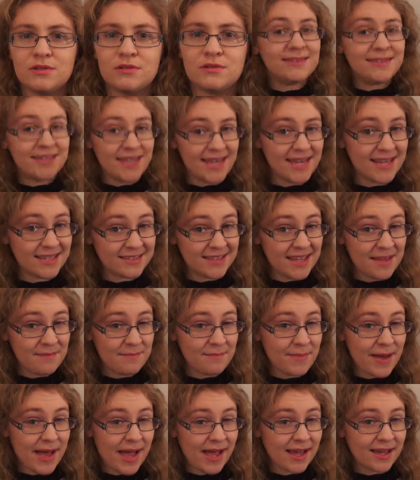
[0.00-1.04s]
Take a step
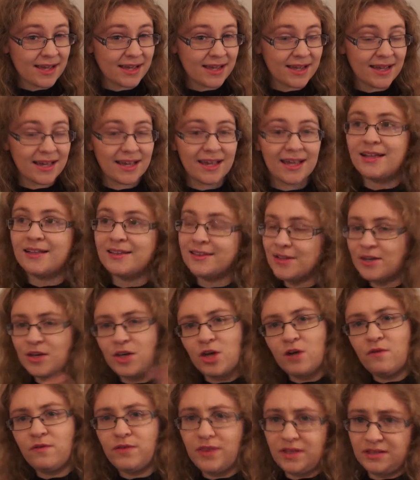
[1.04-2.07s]
back, look
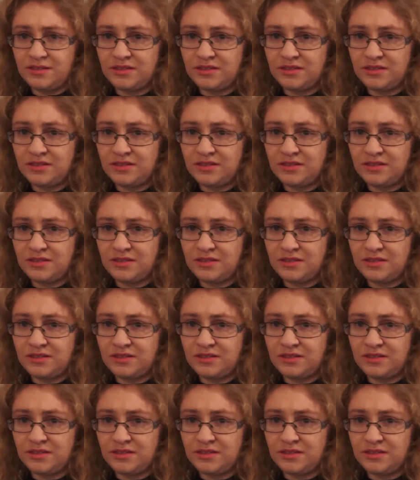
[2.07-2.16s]
over the